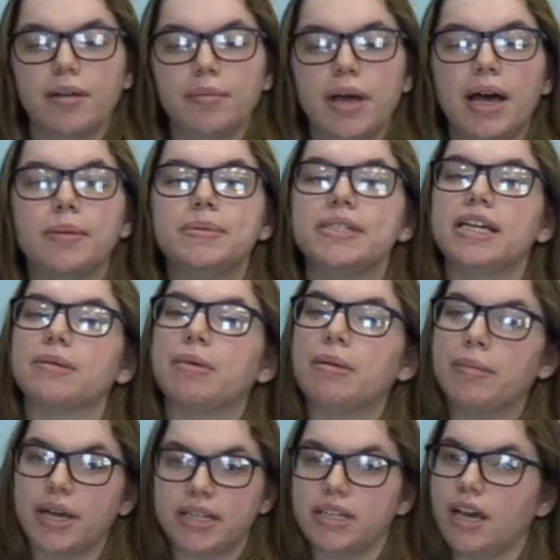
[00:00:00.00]
helps take my
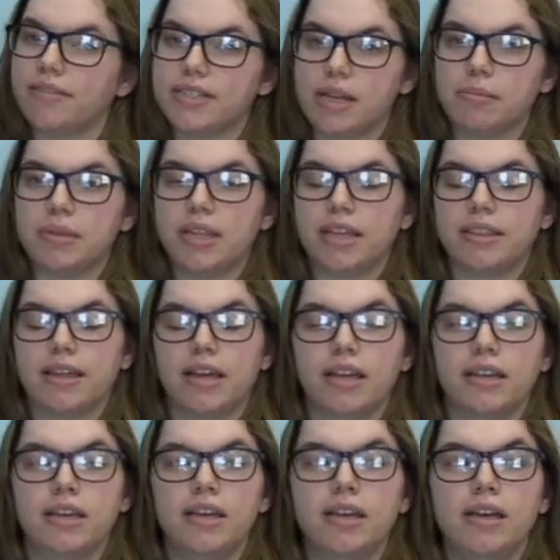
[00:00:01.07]
mind off something that
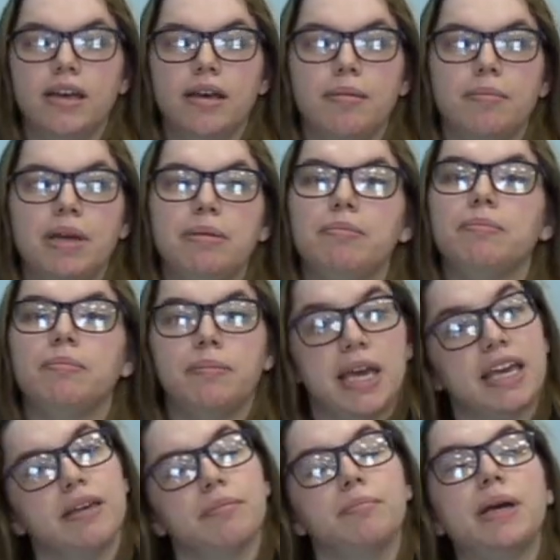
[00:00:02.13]
might
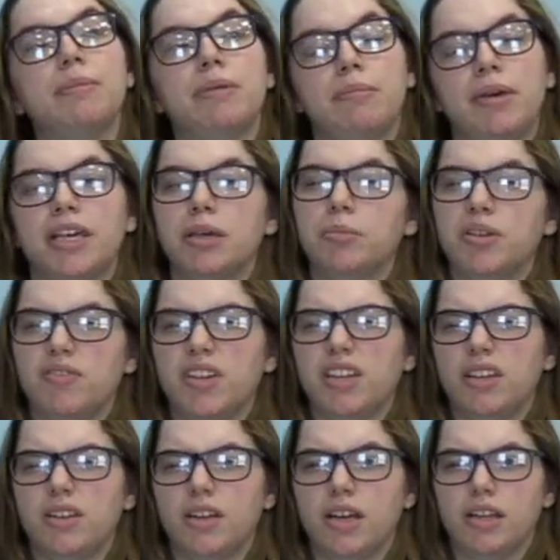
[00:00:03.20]
be making me
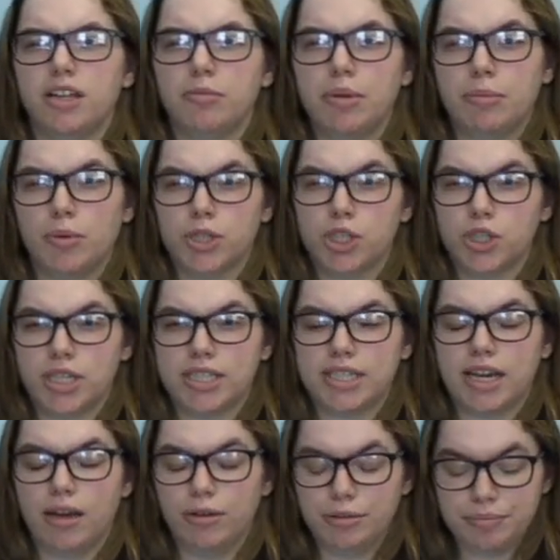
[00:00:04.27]
feel a little bit more stressed
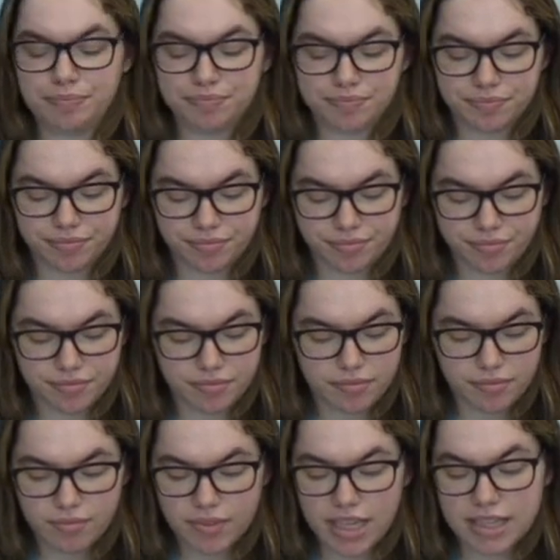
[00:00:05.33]
out.
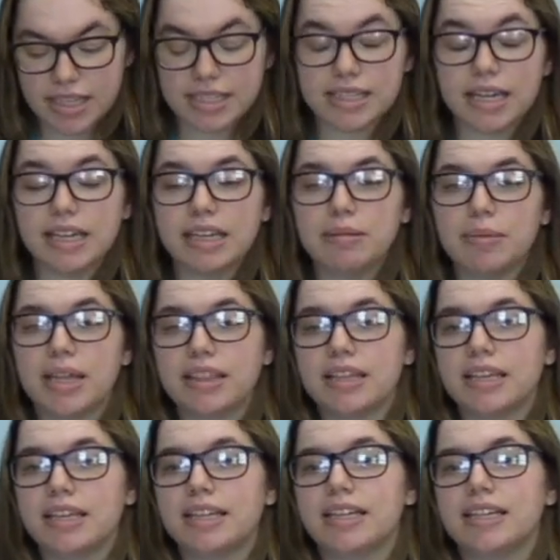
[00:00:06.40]
The second
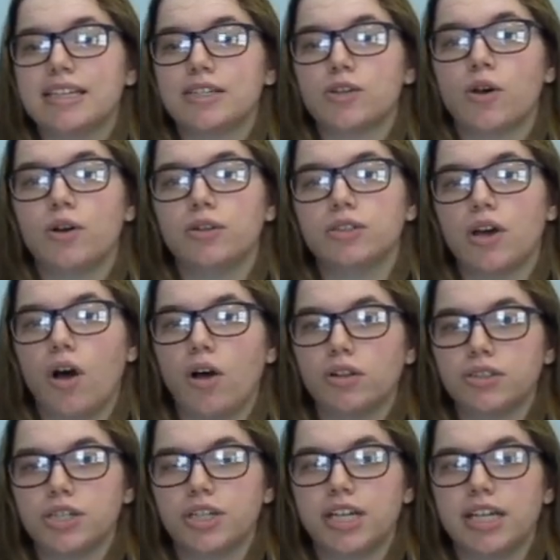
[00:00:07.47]
method is called
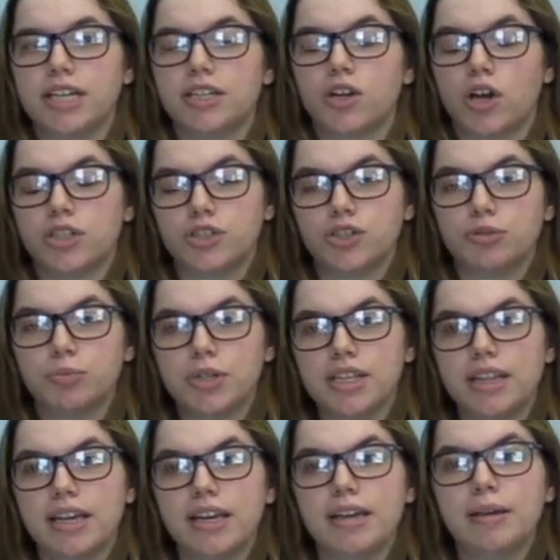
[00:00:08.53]
alternate nostril
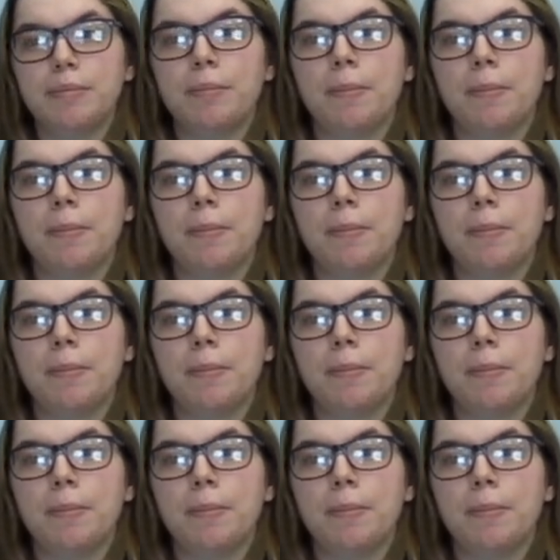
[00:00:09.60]
breathing.